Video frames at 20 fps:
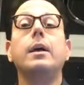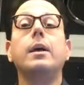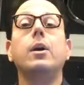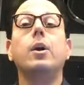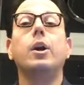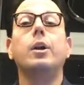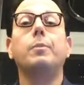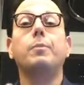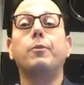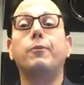
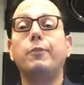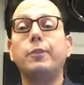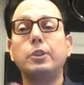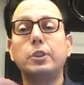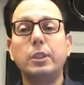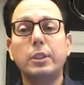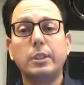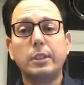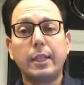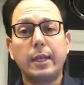On a
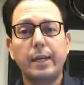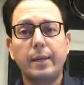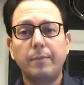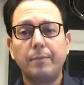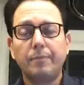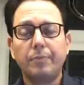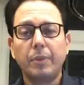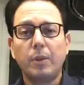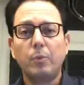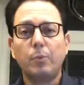professional side,
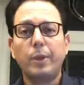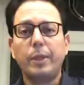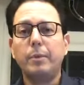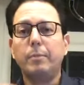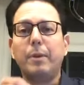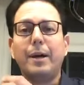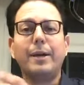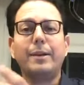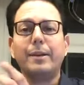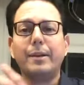when the
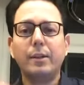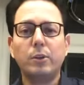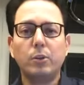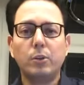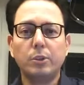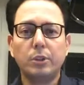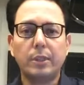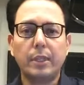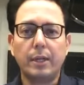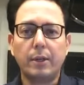market
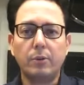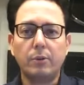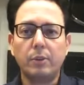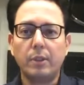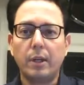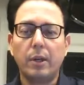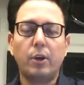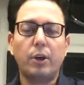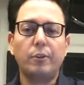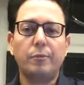goes down,
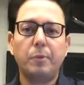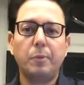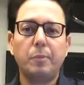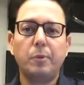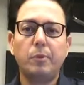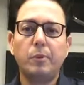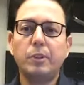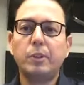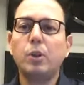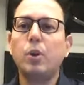a lot of people
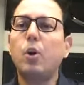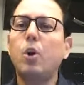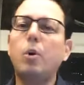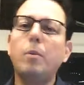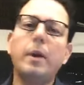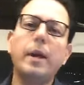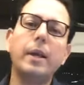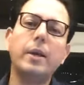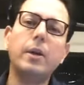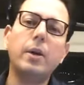will say, oh
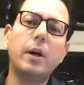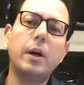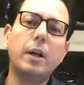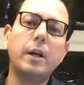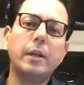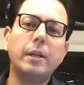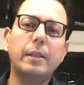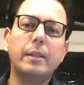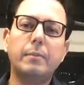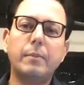my
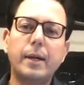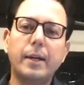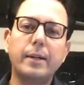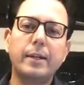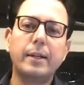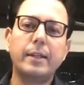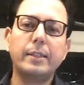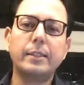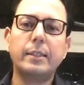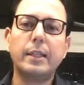God, the
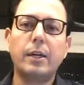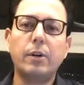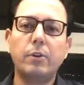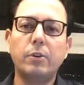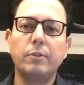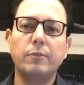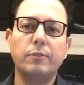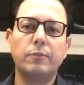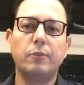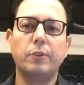market is down.
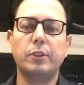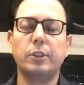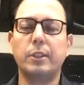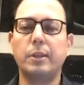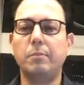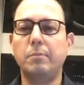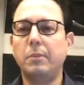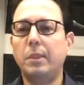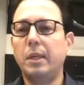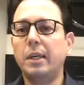For
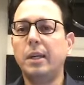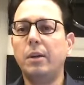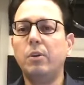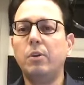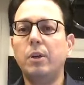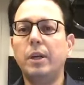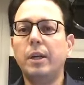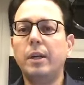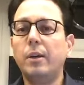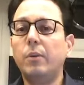some, they can
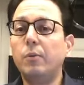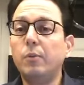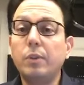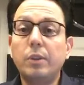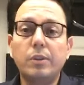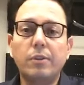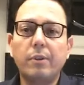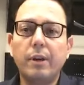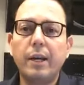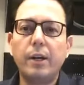look at it,
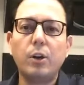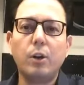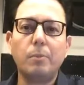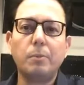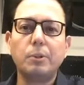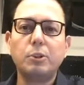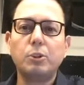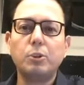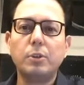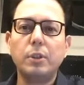great
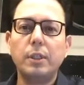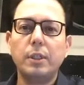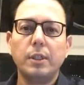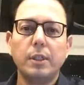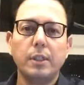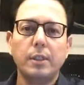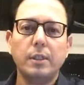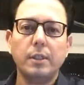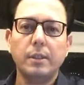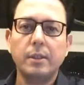
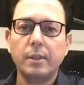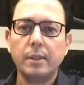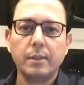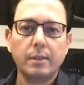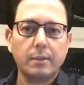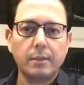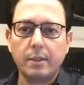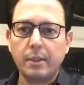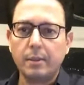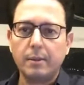opportunity.
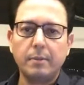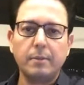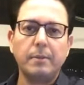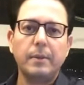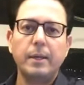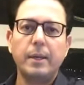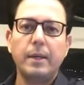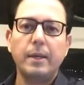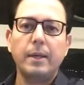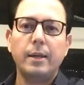The
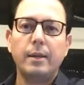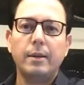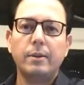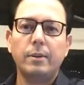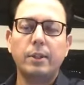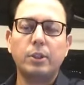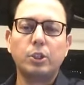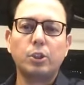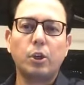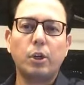
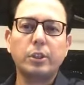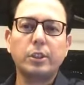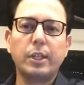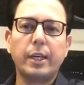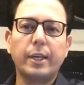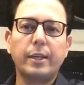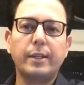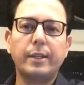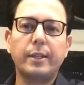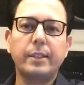the stocks
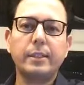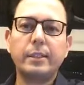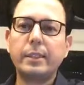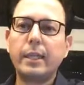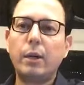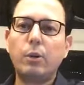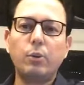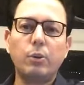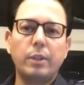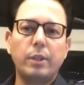are at a
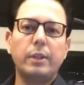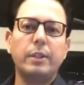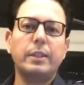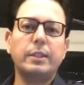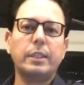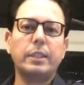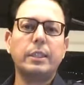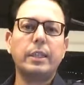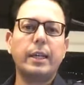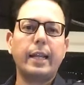discount.
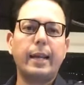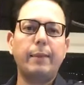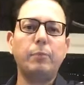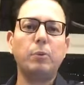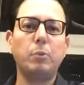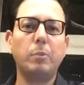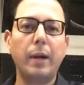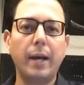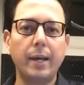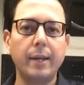This is the time
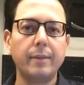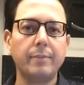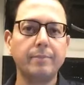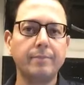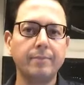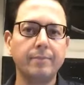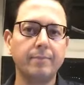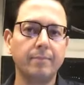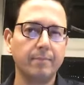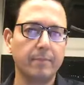to buy,
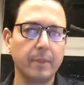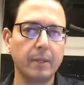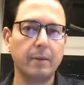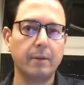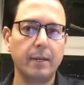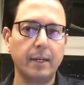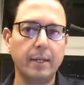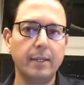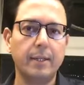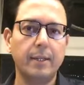
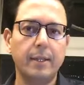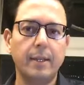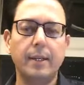right?